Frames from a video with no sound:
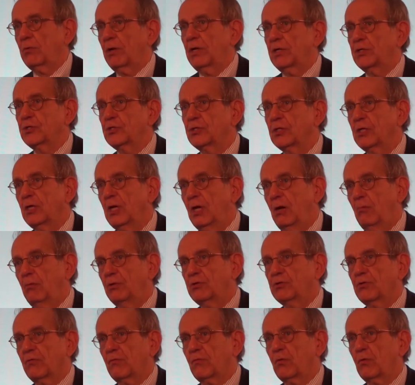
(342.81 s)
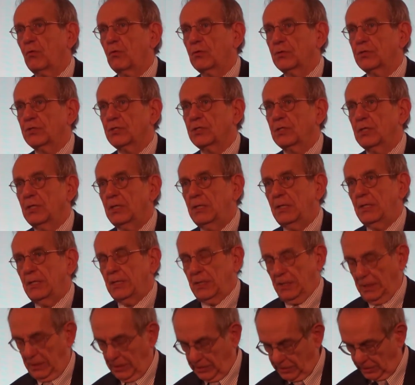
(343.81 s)
wedge, which of course
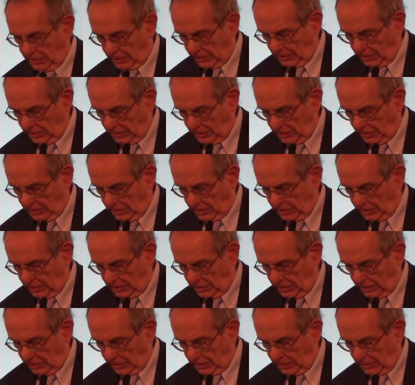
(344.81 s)
is a